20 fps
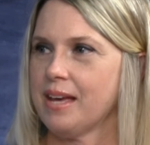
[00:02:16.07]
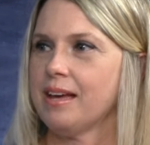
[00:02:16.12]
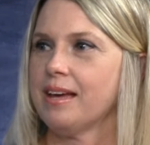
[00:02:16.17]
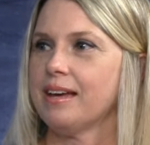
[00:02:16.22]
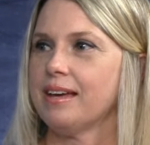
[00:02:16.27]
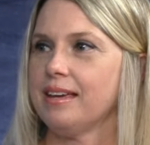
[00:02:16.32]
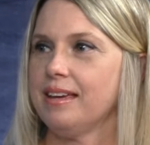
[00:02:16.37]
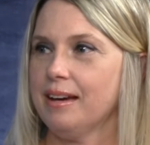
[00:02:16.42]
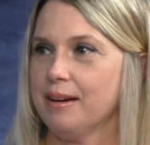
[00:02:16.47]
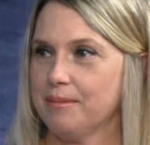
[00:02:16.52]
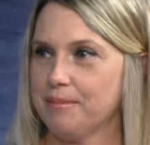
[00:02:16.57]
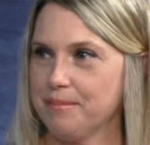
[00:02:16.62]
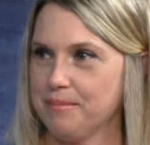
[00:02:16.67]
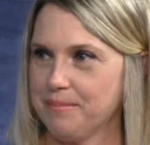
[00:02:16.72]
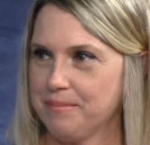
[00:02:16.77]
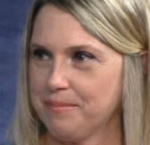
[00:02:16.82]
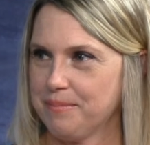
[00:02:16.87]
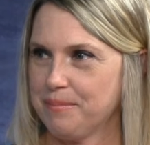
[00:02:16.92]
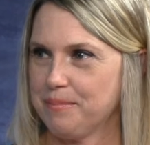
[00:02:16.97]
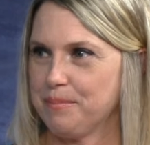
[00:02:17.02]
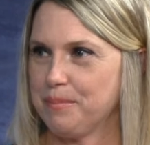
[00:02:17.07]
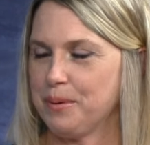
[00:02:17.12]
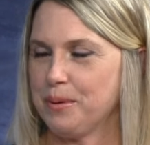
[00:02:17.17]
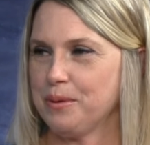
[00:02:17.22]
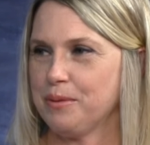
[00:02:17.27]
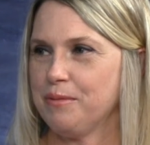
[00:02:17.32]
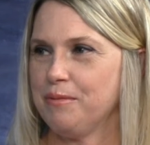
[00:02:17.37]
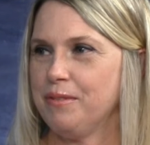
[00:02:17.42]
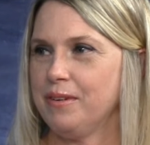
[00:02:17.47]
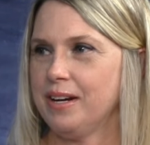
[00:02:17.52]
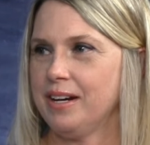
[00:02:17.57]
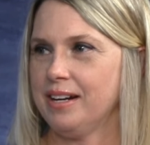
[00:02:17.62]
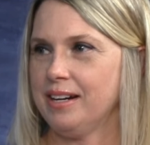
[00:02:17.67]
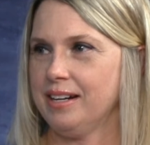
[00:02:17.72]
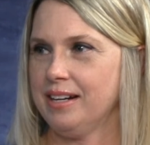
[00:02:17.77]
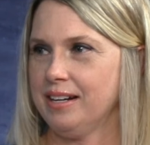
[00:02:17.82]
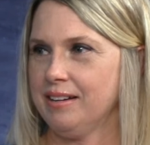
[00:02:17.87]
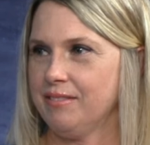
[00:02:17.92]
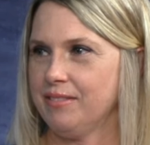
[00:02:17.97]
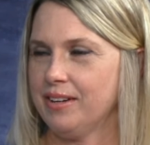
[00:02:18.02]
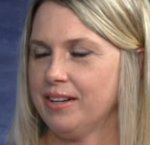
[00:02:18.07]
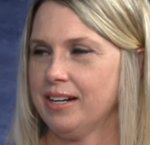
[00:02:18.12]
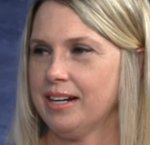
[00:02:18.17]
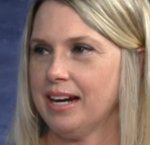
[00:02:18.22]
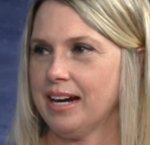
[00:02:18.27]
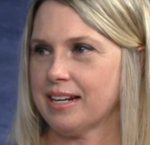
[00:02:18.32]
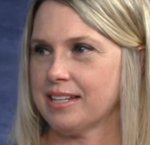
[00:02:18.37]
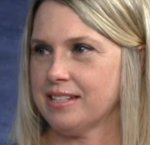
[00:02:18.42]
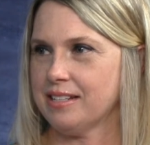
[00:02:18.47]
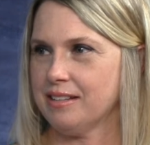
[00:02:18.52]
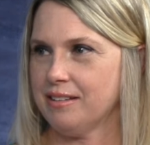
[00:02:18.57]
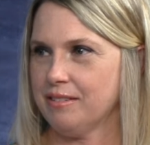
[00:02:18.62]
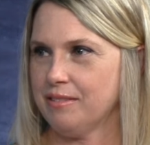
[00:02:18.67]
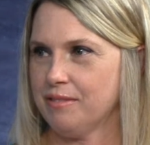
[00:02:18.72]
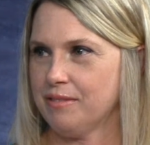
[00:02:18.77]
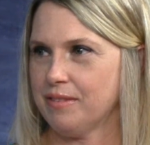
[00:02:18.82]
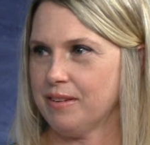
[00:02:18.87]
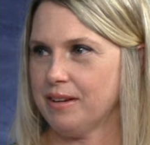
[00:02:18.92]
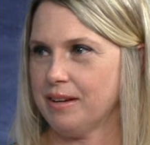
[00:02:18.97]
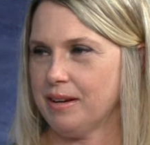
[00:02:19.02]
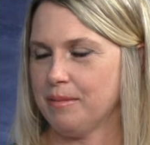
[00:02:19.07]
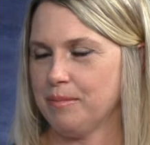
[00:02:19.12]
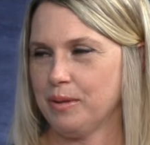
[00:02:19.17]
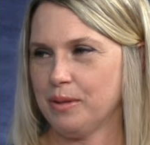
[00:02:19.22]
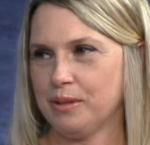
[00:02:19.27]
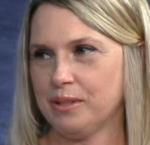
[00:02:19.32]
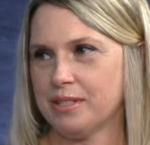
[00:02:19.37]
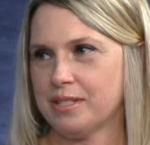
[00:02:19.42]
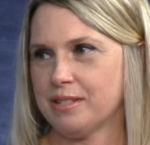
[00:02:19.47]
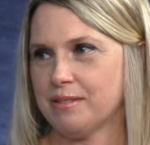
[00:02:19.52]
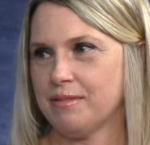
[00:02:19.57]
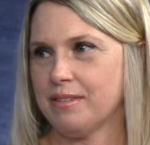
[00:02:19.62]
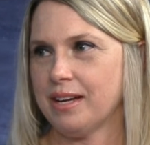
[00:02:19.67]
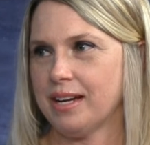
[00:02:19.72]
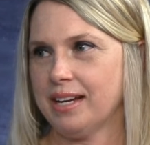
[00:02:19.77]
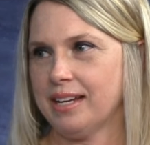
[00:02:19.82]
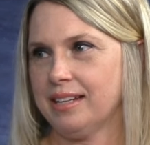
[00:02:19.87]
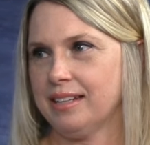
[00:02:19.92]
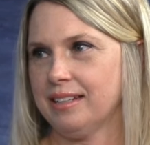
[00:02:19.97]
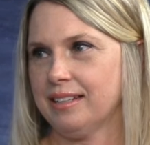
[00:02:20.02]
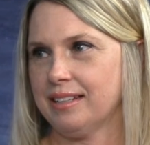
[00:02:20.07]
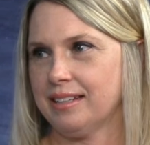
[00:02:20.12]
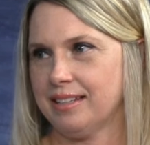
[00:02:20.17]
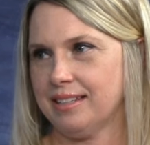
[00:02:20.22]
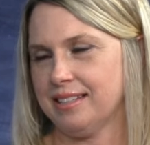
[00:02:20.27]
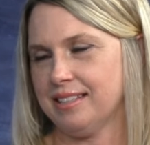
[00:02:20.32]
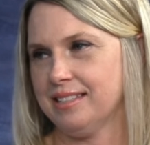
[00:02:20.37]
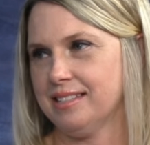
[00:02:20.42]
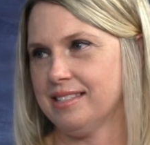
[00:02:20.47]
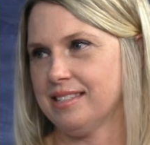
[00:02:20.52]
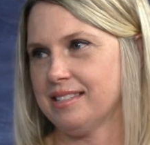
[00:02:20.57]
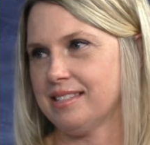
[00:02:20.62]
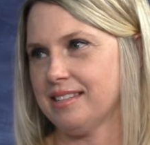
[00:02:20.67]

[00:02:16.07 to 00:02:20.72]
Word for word: Were yeah. you active as both a family? very very active. Yeah. I'm the oldest of nine kids.